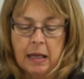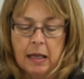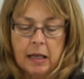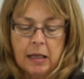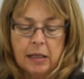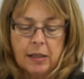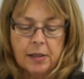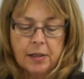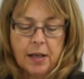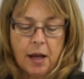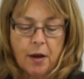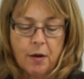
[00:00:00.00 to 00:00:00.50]

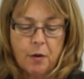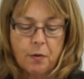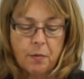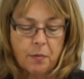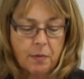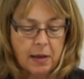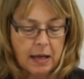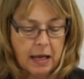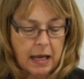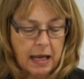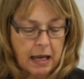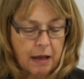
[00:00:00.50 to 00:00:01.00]
So
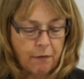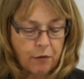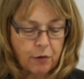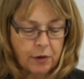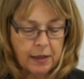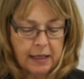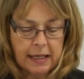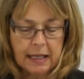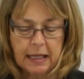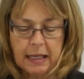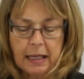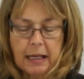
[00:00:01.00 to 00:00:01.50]
if you're
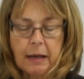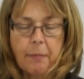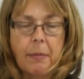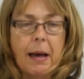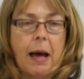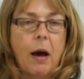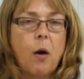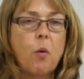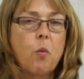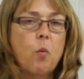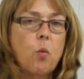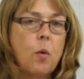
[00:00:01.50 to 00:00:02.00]
thinking about
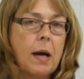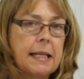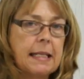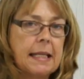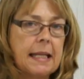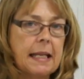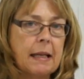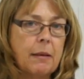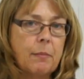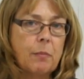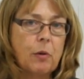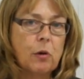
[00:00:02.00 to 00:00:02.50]
a
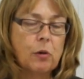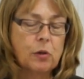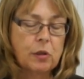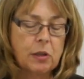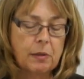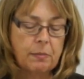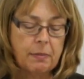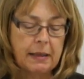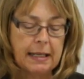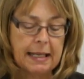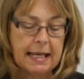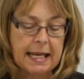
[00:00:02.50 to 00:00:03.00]
wedding
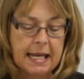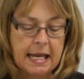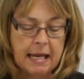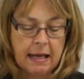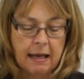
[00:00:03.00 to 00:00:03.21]
possibly,